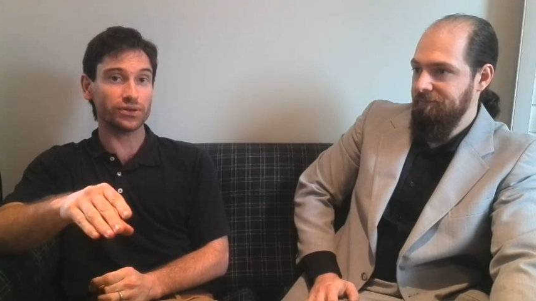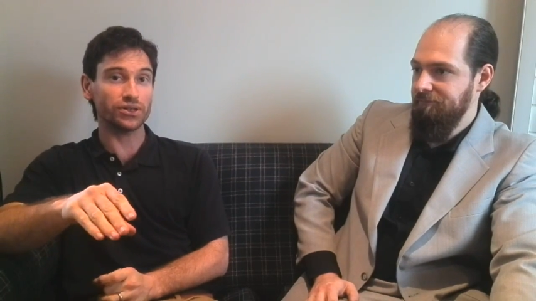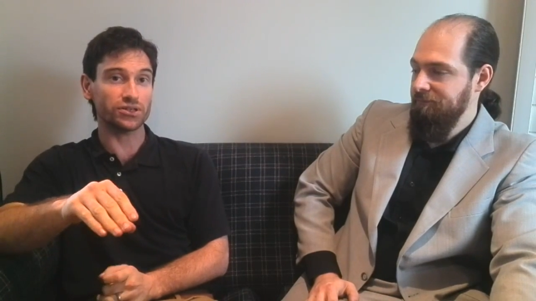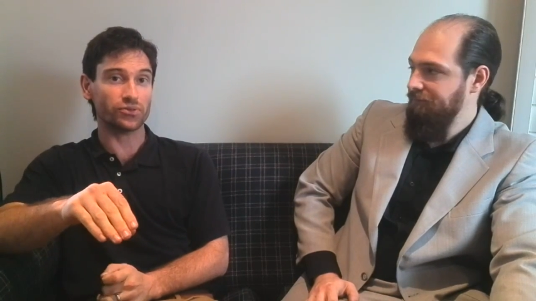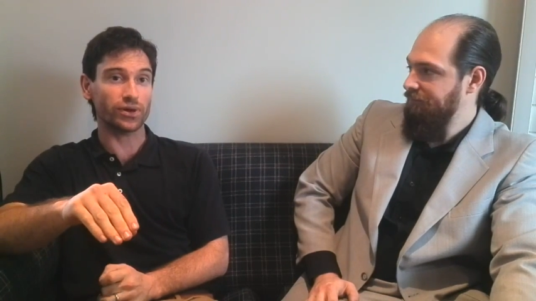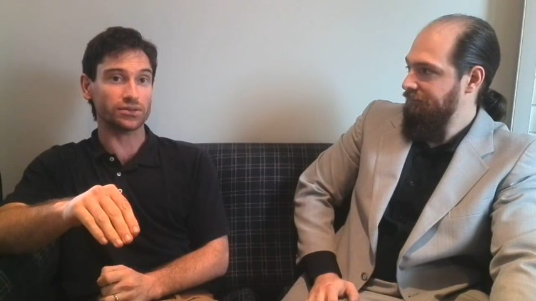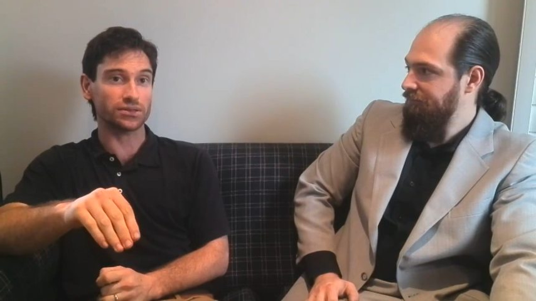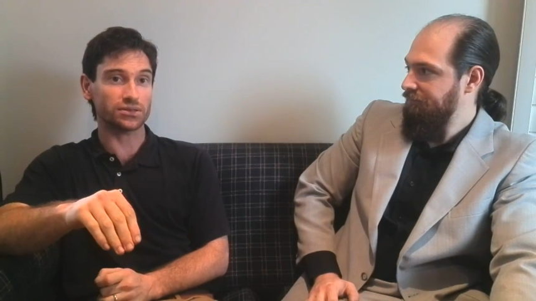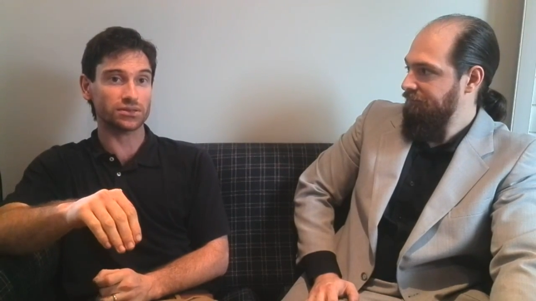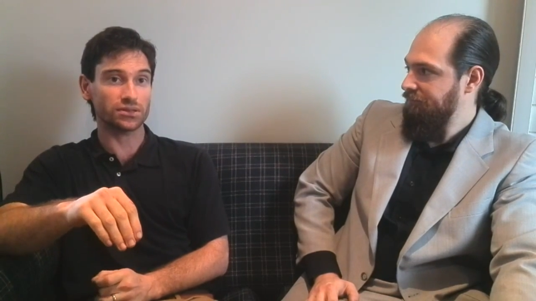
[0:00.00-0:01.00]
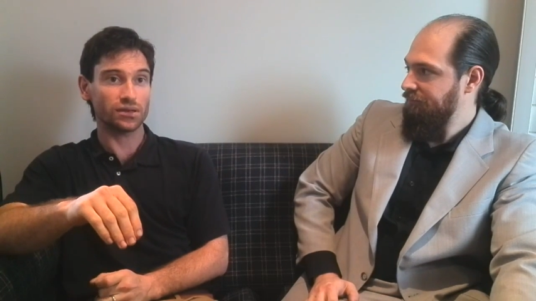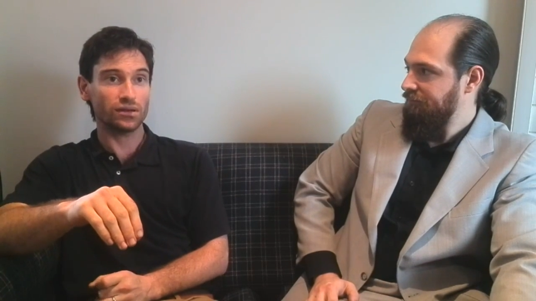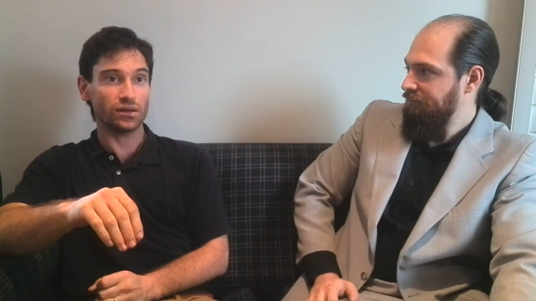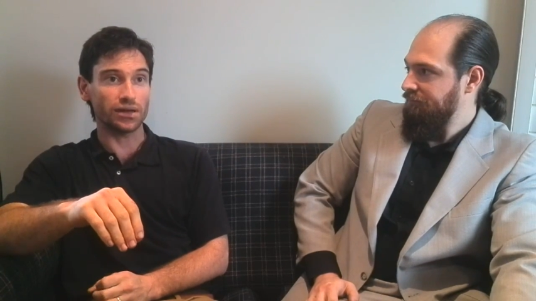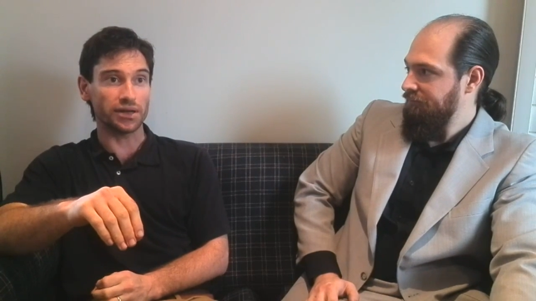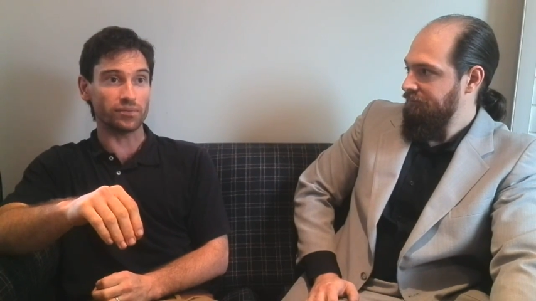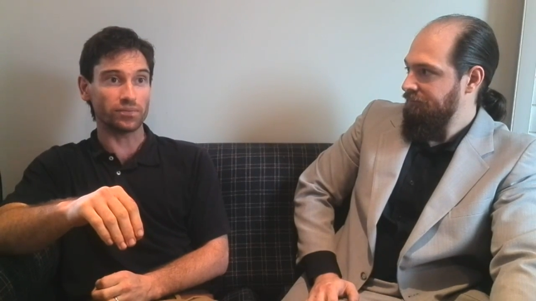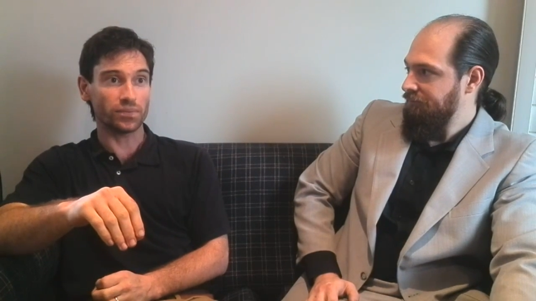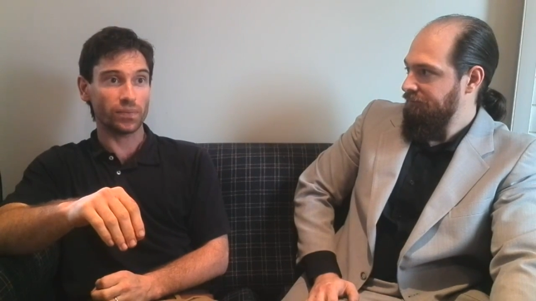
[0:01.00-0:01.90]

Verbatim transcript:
Speaker 1: In New South Wales, it's um,